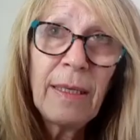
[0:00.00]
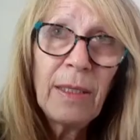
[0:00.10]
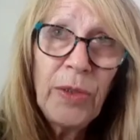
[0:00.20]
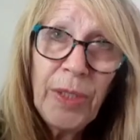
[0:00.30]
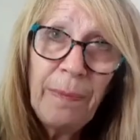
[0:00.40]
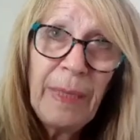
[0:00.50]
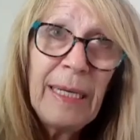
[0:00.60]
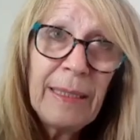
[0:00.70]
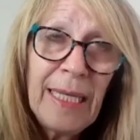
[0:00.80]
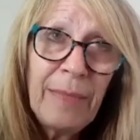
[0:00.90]
Looking
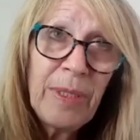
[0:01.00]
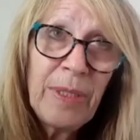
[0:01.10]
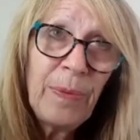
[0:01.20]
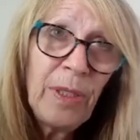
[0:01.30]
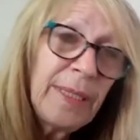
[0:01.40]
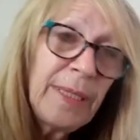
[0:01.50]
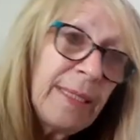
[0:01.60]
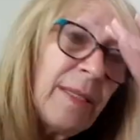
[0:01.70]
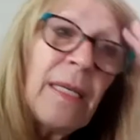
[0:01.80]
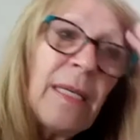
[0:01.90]
back, that was probably
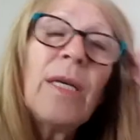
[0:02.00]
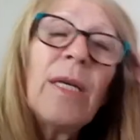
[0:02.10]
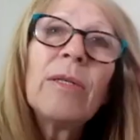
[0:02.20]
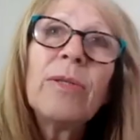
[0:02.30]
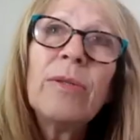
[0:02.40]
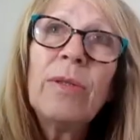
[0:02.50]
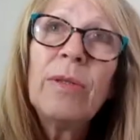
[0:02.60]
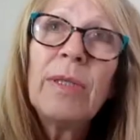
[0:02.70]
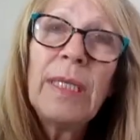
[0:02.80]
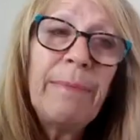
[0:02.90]
silly. So
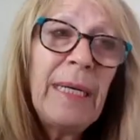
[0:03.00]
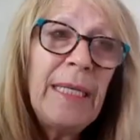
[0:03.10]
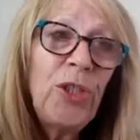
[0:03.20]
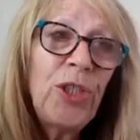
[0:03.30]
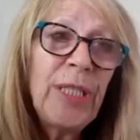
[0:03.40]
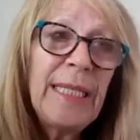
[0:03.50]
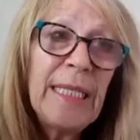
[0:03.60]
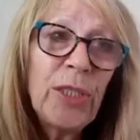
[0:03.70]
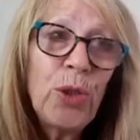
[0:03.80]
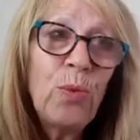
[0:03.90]
I managed to
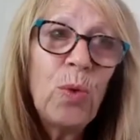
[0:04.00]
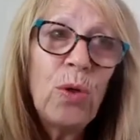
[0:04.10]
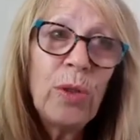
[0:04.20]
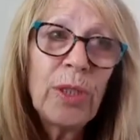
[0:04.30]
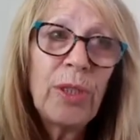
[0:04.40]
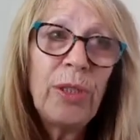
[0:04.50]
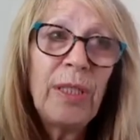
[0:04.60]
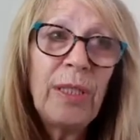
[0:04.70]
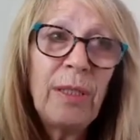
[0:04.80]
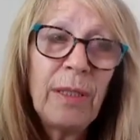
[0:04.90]
get her to walk to
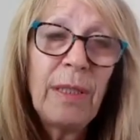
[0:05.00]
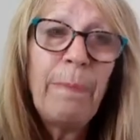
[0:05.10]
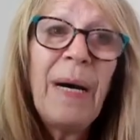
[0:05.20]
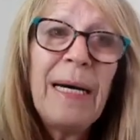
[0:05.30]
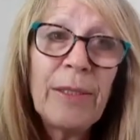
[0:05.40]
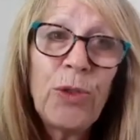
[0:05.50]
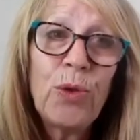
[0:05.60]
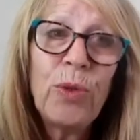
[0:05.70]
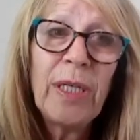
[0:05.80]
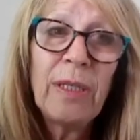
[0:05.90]
the back
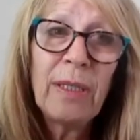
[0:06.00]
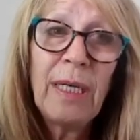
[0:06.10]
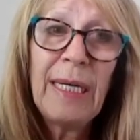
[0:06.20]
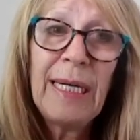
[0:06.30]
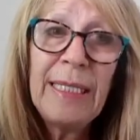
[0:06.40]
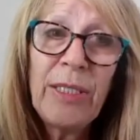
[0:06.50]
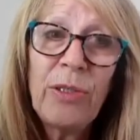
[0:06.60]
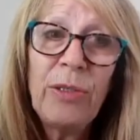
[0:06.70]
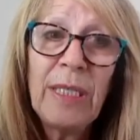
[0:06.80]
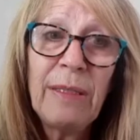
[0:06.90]
door, and I
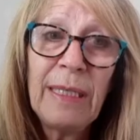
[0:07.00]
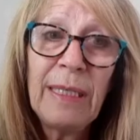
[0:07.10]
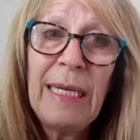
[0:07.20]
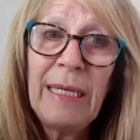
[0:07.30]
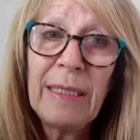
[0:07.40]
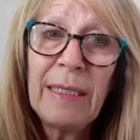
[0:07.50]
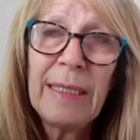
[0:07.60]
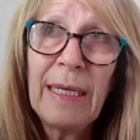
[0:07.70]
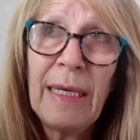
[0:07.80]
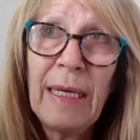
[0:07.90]
stood at the gate
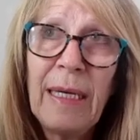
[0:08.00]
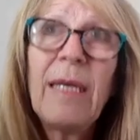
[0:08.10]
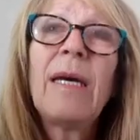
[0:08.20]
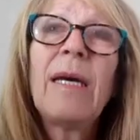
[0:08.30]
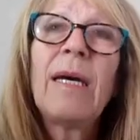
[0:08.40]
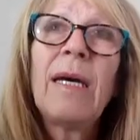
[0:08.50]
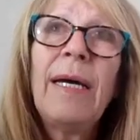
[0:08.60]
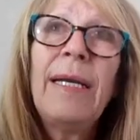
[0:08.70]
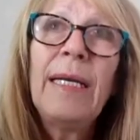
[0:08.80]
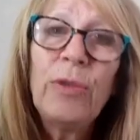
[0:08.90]

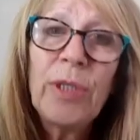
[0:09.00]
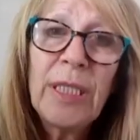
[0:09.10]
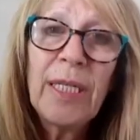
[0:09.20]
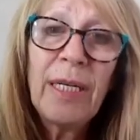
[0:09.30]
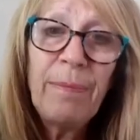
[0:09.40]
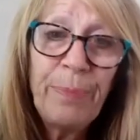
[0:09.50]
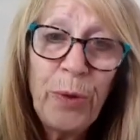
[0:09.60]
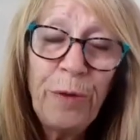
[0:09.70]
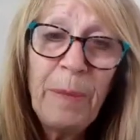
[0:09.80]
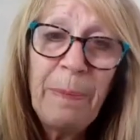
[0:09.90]
and I looked at her.
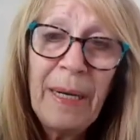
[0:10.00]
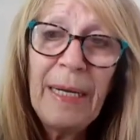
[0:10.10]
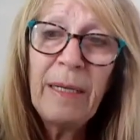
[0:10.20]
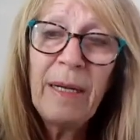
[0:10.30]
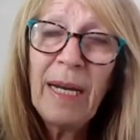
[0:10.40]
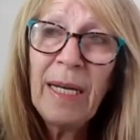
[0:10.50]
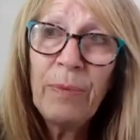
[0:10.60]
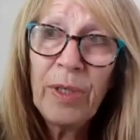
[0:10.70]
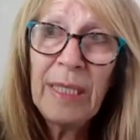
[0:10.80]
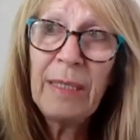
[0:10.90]
Both my partner and I
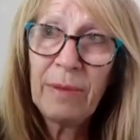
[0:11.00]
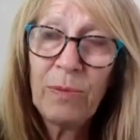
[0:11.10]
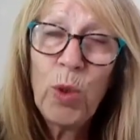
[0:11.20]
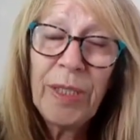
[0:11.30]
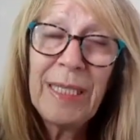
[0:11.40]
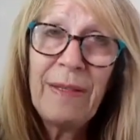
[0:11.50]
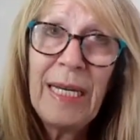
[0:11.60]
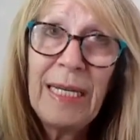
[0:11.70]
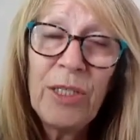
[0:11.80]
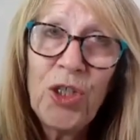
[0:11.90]
worked in the
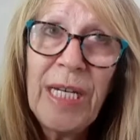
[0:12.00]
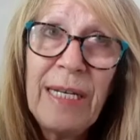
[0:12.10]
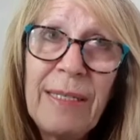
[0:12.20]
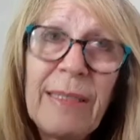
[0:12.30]
NHS.